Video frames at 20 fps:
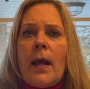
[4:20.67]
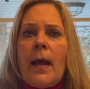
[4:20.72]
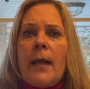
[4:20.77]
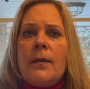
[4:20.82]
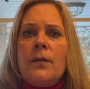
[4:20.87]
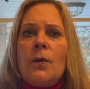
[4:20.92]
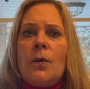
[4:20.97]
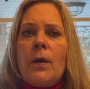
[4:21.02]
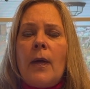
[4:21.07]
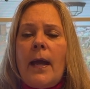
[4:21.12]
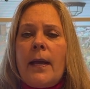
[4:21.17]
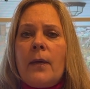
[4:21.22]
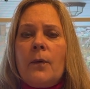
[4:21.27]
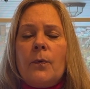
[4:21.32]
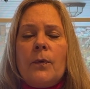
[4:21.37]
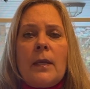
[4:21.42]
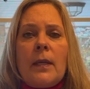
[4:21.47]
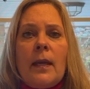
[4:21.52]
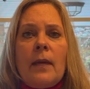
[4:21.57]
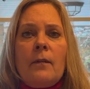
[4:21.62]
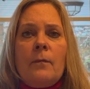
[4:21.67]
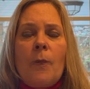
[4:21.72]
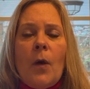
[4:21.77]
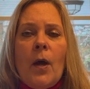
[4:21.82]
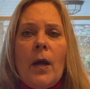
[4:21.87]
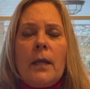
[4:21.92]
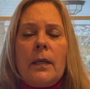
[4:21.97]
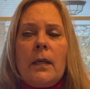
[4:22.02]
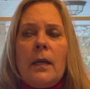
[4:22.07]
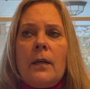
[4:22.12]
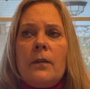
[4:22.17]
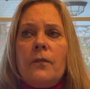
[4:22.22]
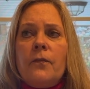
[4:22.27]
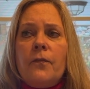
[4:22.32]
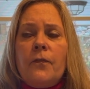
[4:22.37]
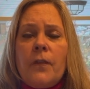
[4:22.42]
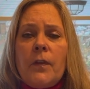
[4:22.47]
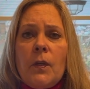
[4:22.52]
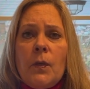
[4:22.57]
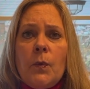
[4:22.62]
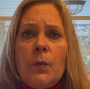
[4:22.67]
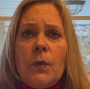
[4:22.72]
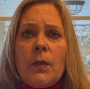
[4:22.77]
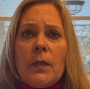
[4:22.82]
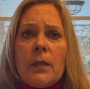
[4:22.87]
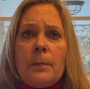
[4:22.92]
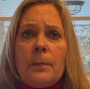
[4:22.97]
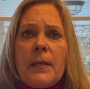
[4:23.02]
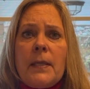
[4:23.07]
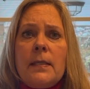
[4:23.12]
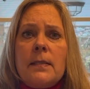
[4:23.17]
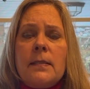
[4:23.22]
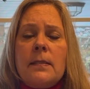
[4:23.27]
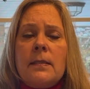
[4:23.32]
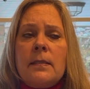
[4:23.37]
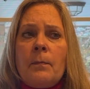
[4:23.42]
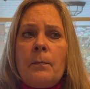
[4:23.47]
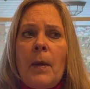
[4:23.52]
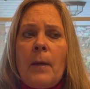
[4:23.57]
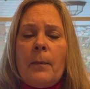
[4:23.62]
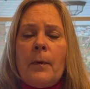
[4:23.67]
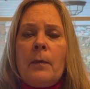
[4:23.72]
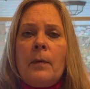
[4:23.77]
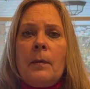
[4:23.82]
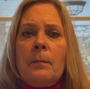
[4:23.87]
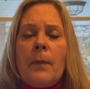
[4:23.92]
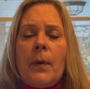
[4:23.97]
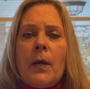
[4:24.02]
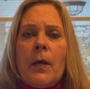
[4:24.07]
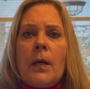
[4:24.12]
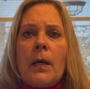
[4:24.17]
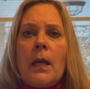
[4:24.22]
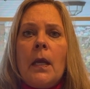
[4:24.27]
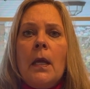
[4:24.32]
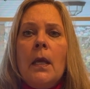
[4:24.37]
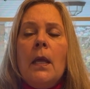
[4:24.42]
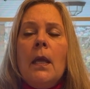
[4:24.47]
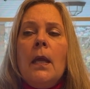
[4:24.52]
I only have bought a few little pieces of peppermint bark,